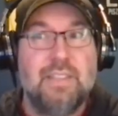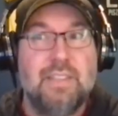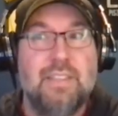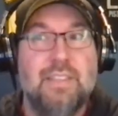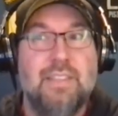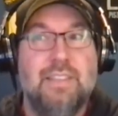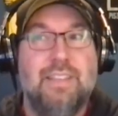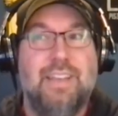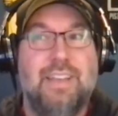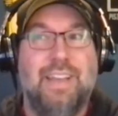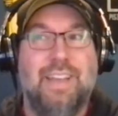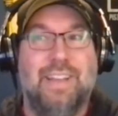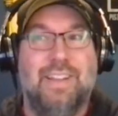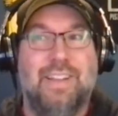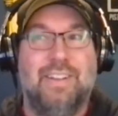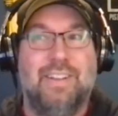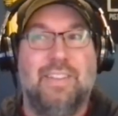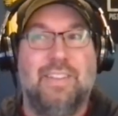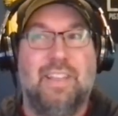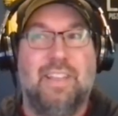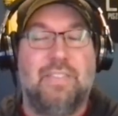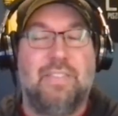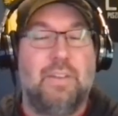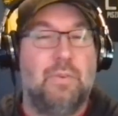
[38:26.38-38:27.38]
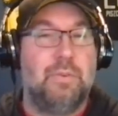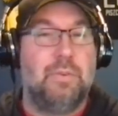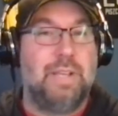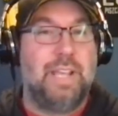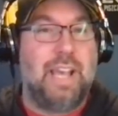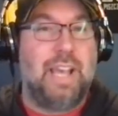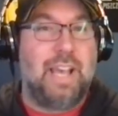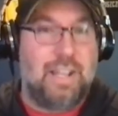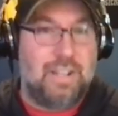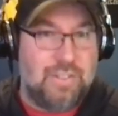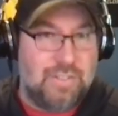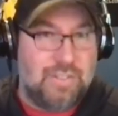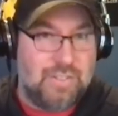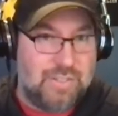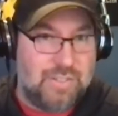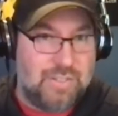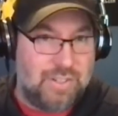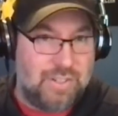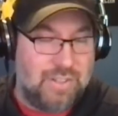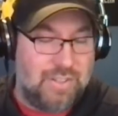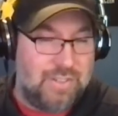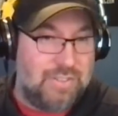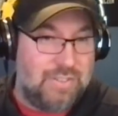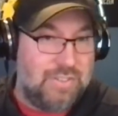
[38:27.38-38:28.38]
and that they would be added
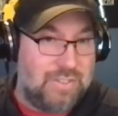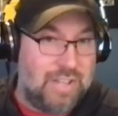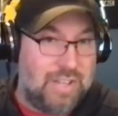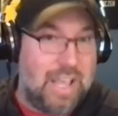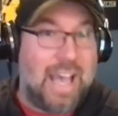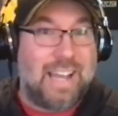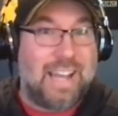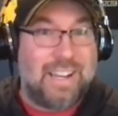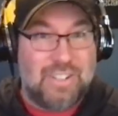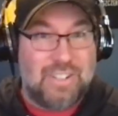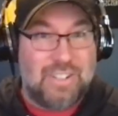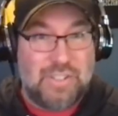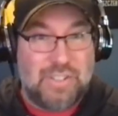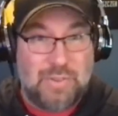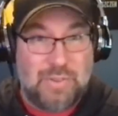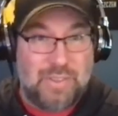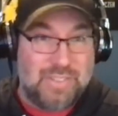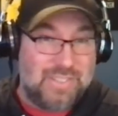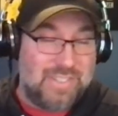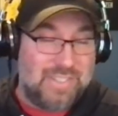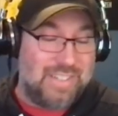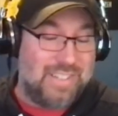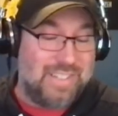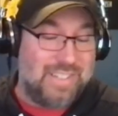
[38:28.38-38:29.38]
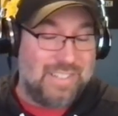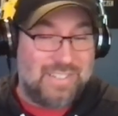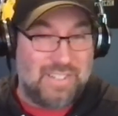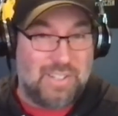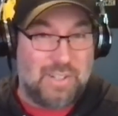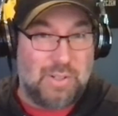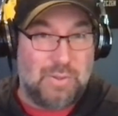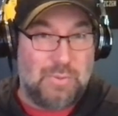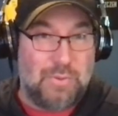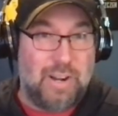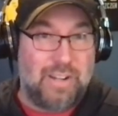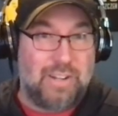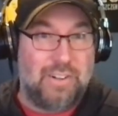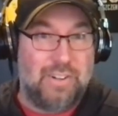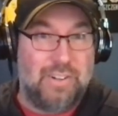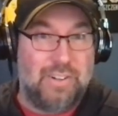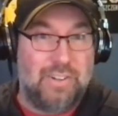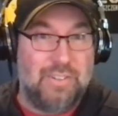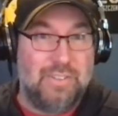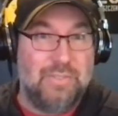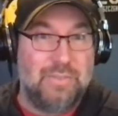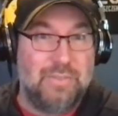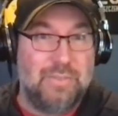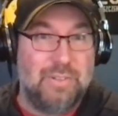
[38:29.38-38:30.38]
stati- added to the statistical record.
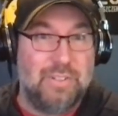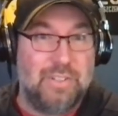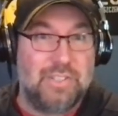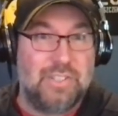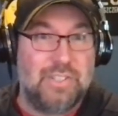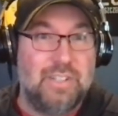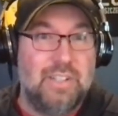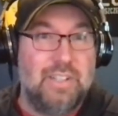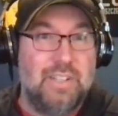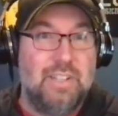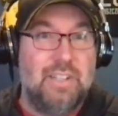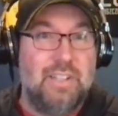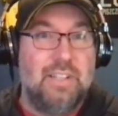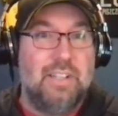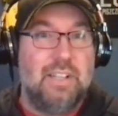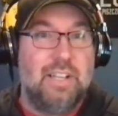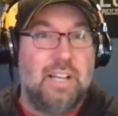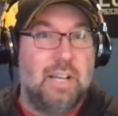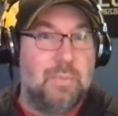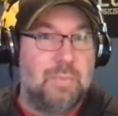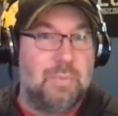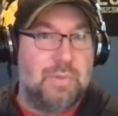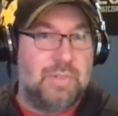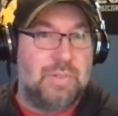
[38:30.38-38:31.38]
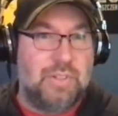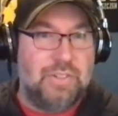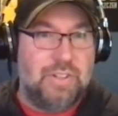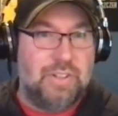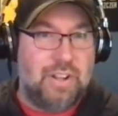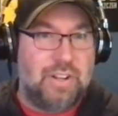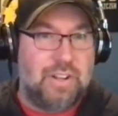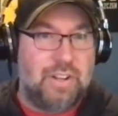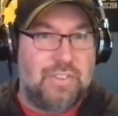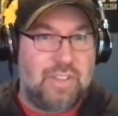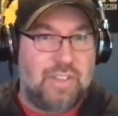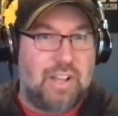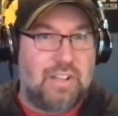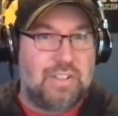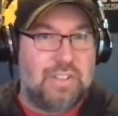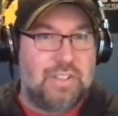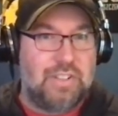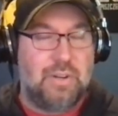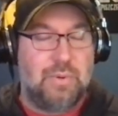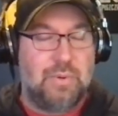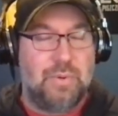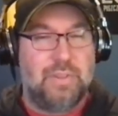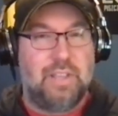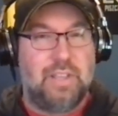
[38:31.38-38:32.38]
Which I'm still not exactly
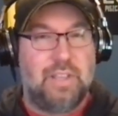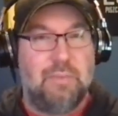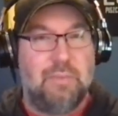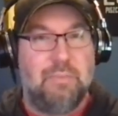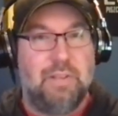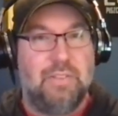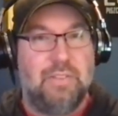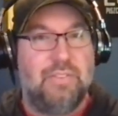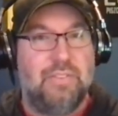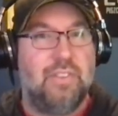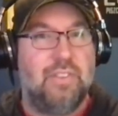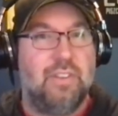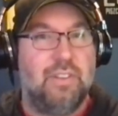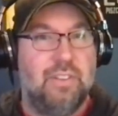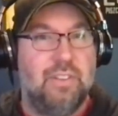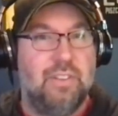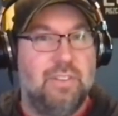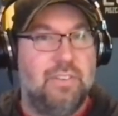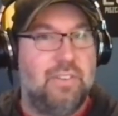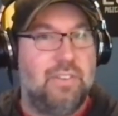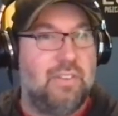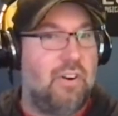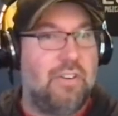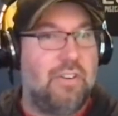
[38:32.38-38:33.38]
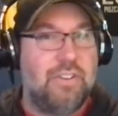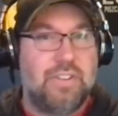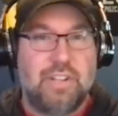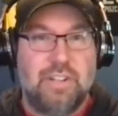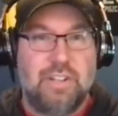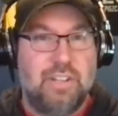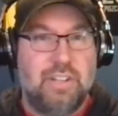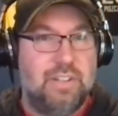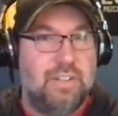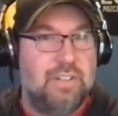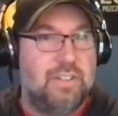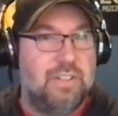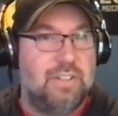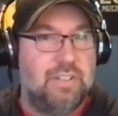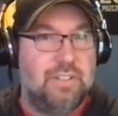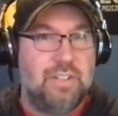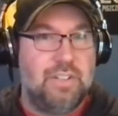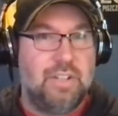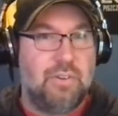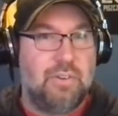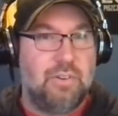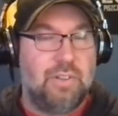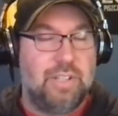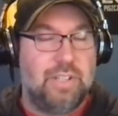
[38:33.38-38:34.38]
sure what that means. The there aren't any
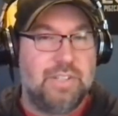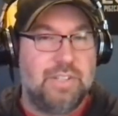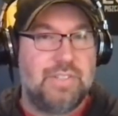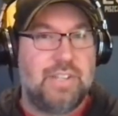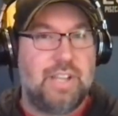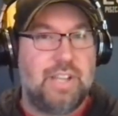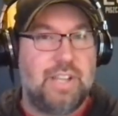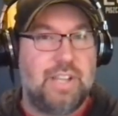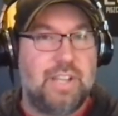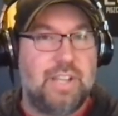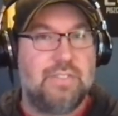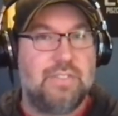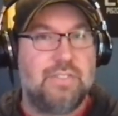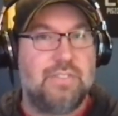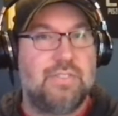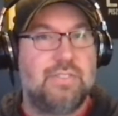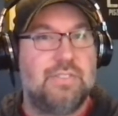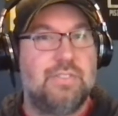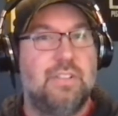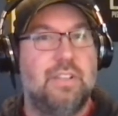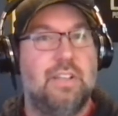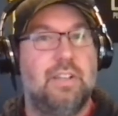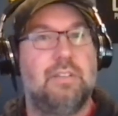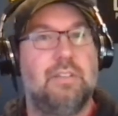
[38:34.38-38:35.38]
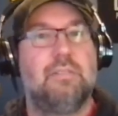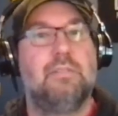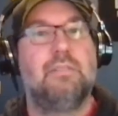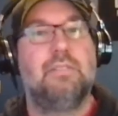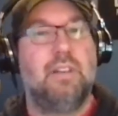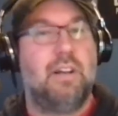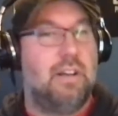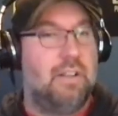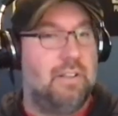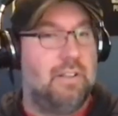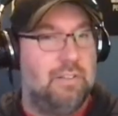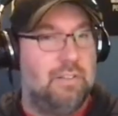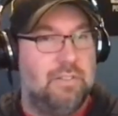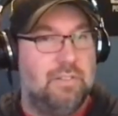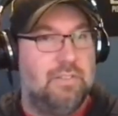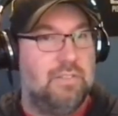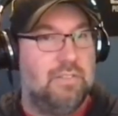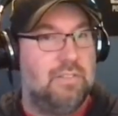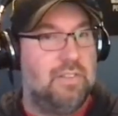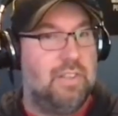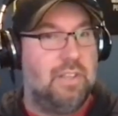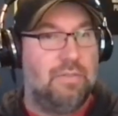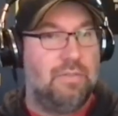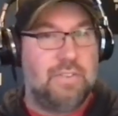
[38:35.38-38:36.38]
Negro league stats like on
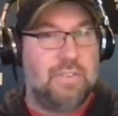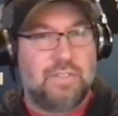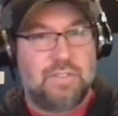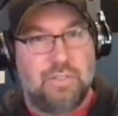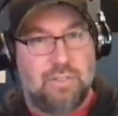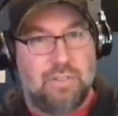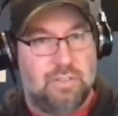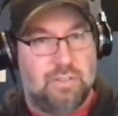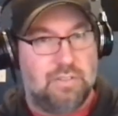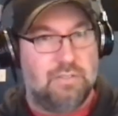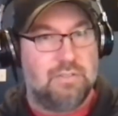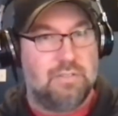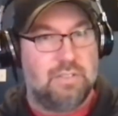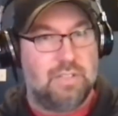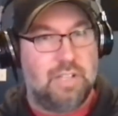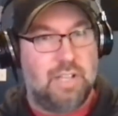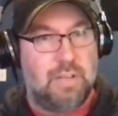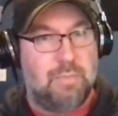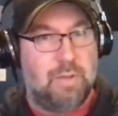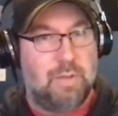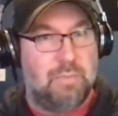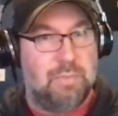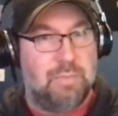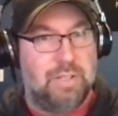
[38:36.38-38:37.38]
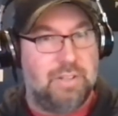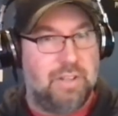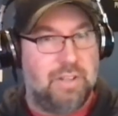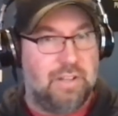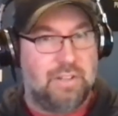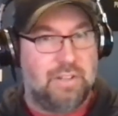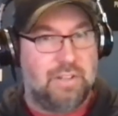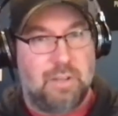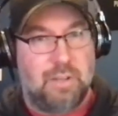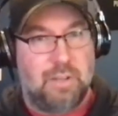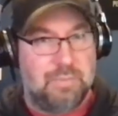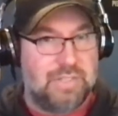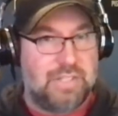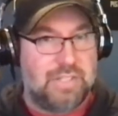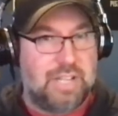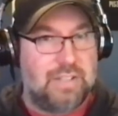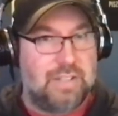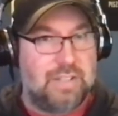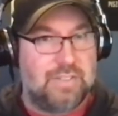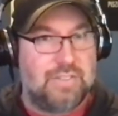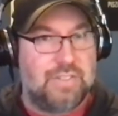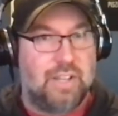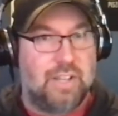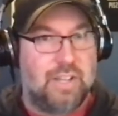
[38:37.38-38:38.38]
the official MLB.com stats
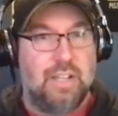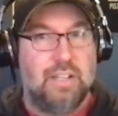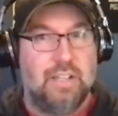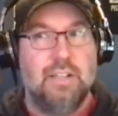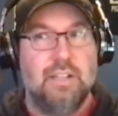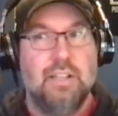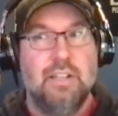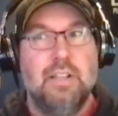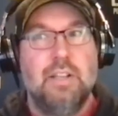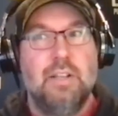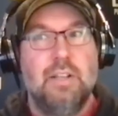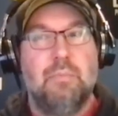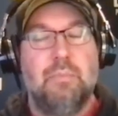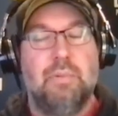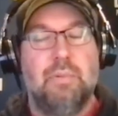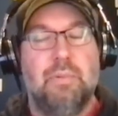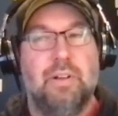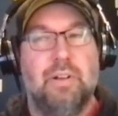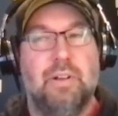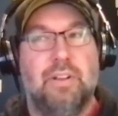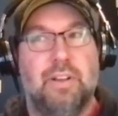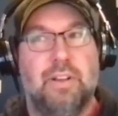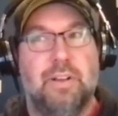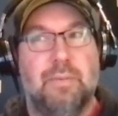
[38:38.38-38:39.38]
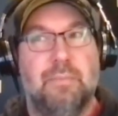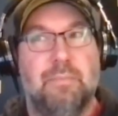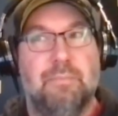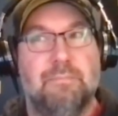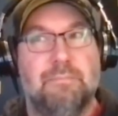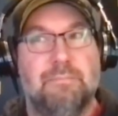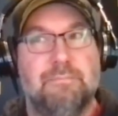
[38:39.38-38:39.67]
site, mm-hmm. but um,